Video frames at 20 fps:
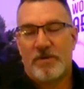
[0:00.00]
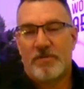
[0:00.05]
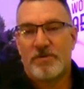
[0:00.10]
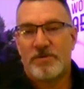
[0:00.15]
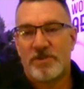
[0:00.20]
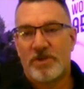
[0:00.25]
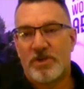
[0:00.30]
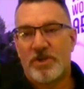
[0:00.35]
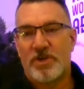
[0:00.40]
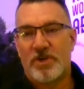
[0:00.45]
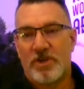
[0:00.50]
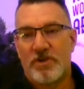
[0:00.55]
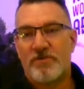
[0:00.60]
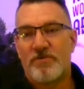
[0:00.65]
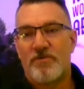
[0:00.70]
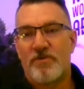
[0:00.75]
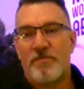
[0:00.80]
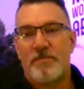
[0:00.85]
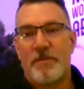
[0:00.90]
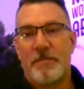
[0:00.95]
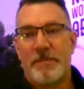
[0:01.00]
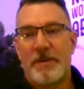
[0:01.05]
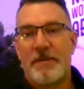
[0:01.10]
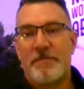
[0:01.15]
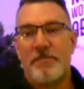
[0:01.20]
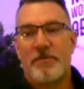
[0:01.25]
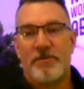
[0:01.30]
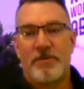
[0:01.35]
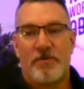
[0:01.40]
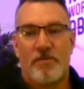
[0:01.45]
It was a good group of
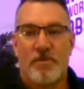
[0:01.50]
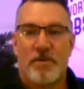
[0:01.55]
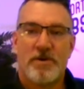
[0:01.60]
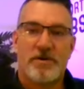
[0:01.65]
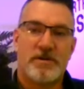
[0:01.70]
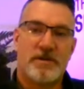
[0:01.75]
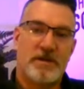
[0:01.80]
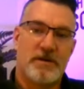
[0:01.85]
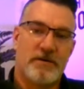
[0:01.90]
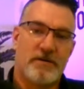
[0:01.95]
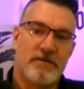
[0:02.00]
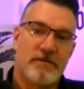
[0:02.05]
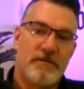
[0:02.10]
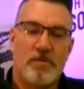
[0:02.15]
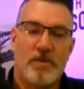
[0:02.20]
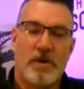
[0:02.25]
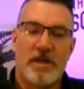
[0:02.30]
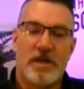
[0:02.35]
people that worked here.